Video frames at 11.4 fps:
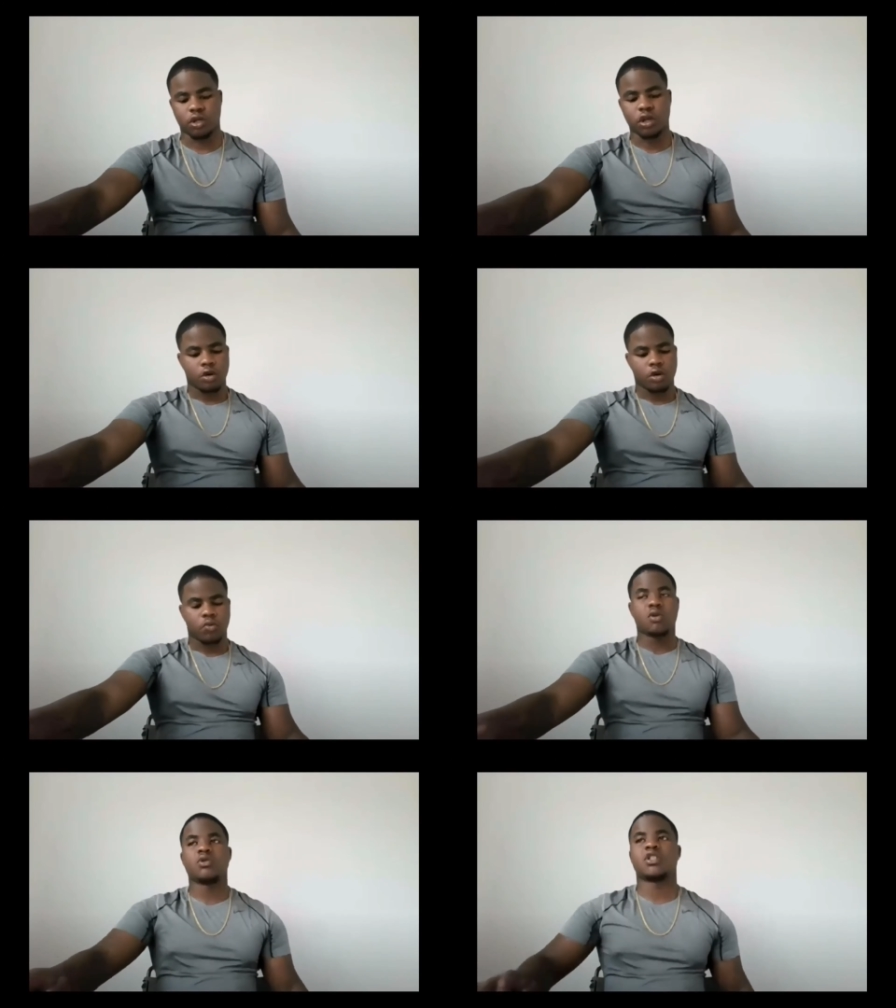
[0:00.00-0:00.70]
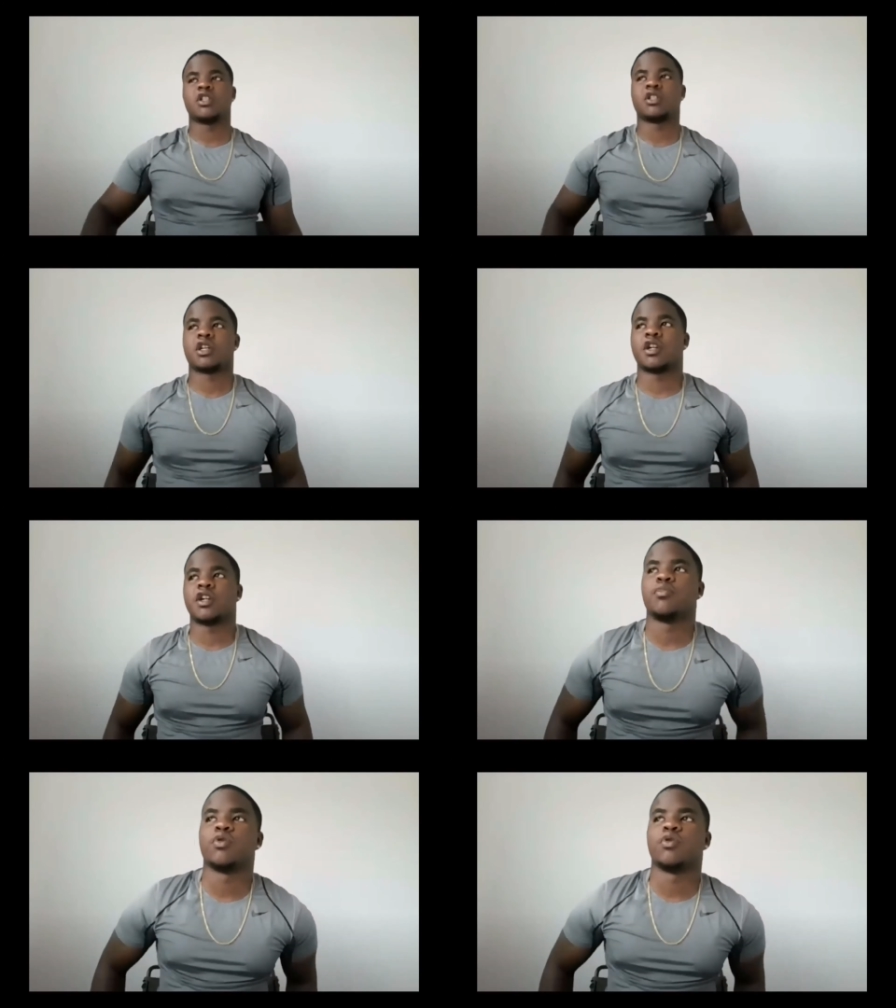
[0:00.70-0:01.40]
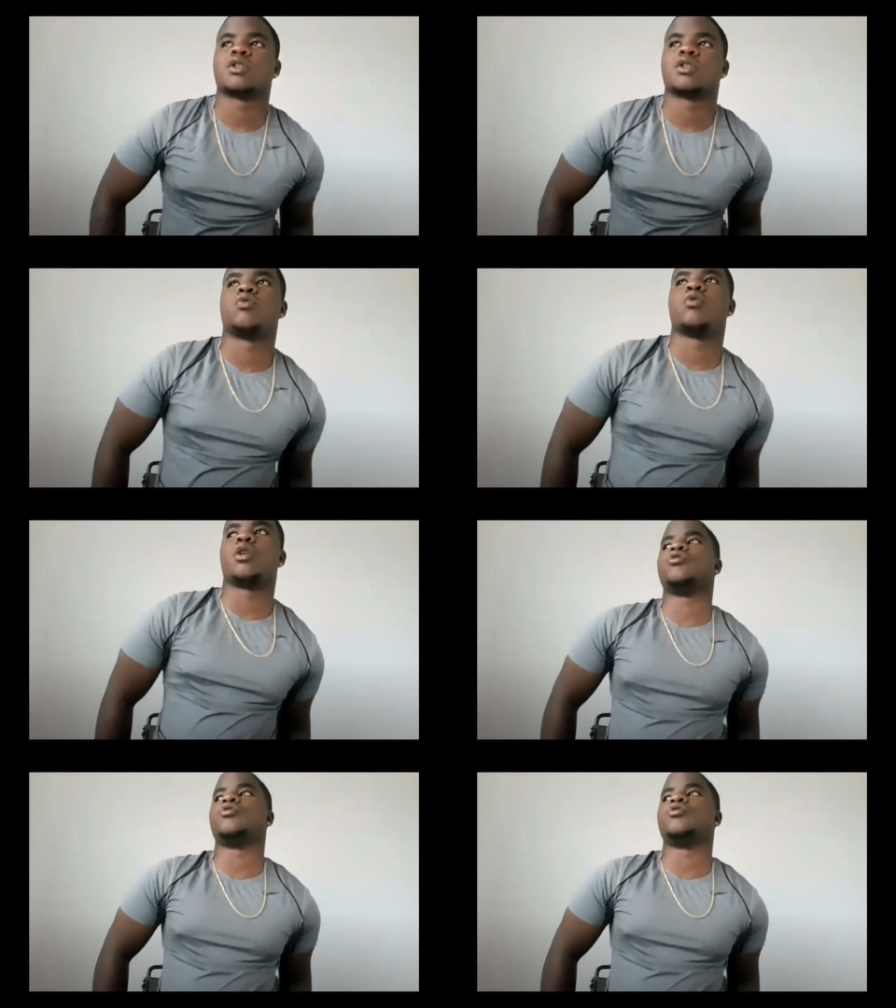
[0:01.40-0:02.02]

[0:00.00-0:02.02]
What was the turning point to where you was